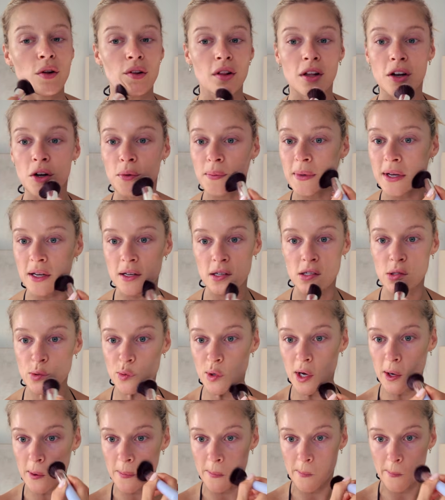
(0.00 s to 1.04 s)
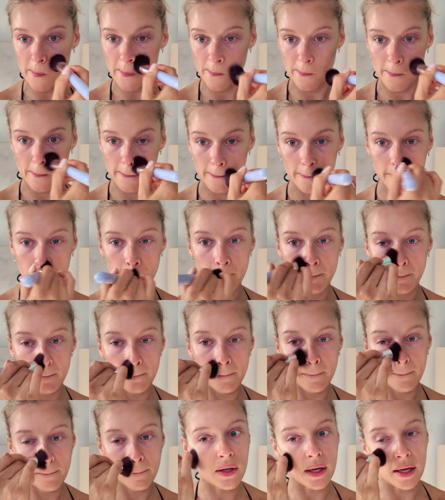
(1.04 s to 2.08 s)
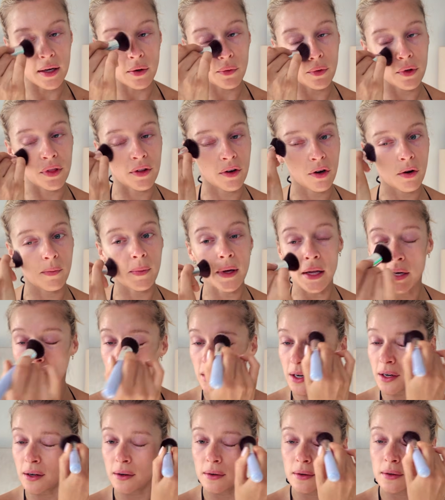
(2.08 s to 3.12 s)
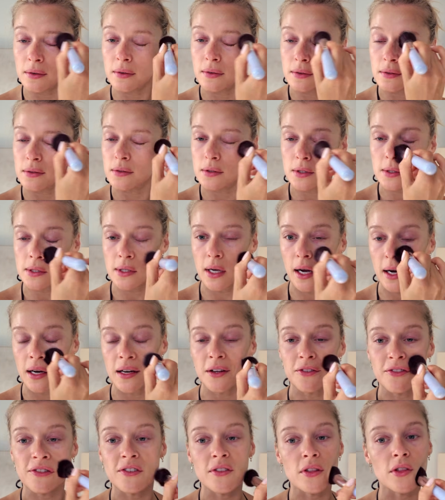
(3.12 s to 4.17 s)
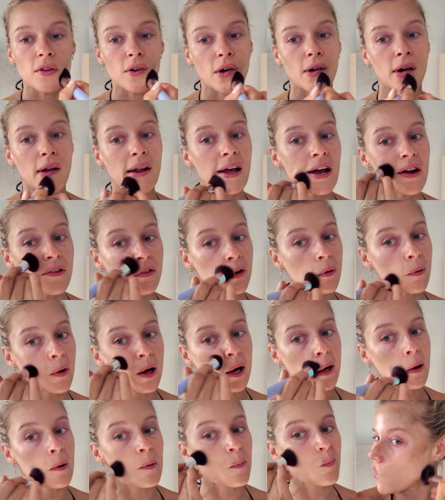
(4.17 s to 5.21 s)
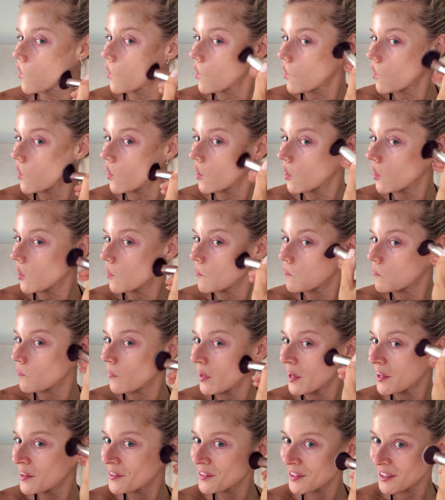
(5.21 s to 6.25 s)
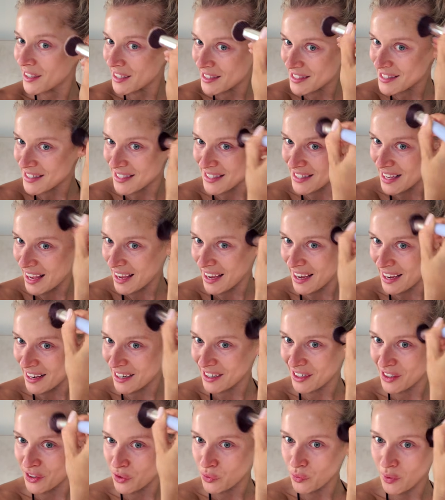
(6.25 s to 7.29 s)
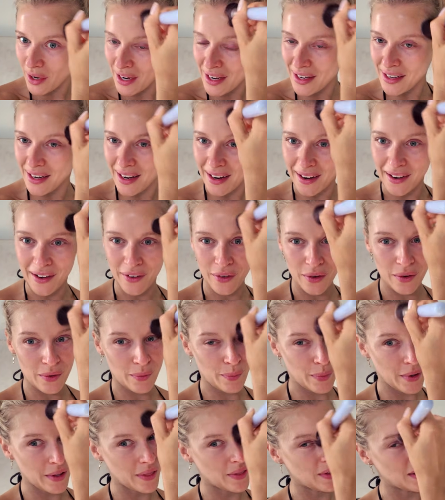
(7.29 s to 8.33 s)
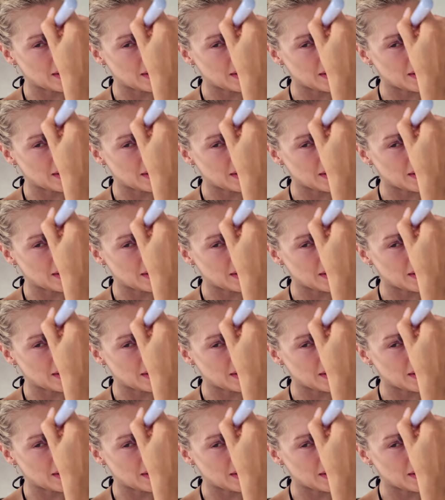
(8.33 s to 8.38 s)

a little bit as well. Again, with the remainder, just kind of throw it everywhere. And it might look insane right now, but